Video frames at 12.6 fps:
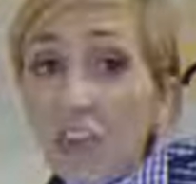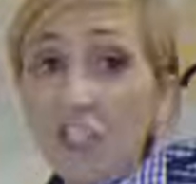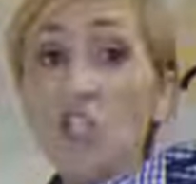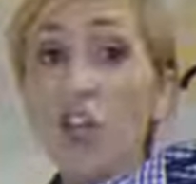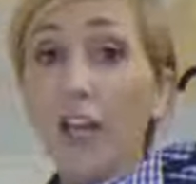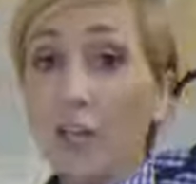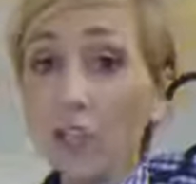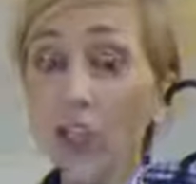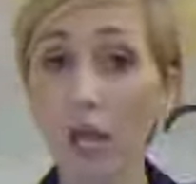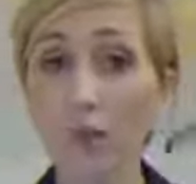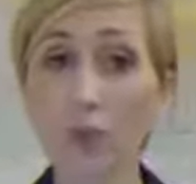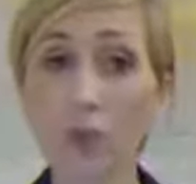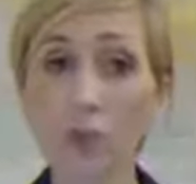to face jail
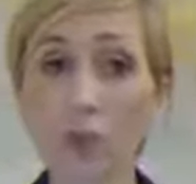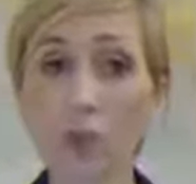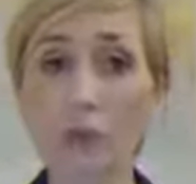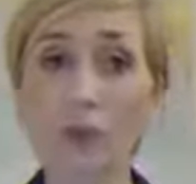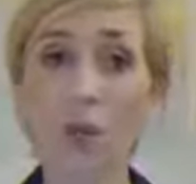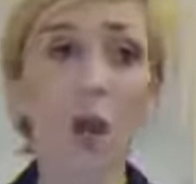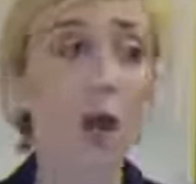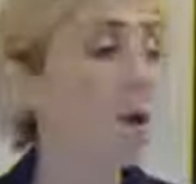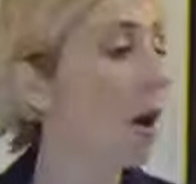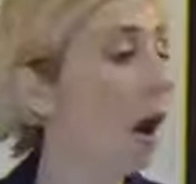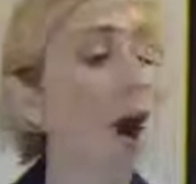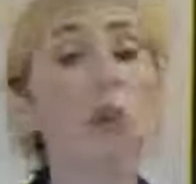time, too. Okay.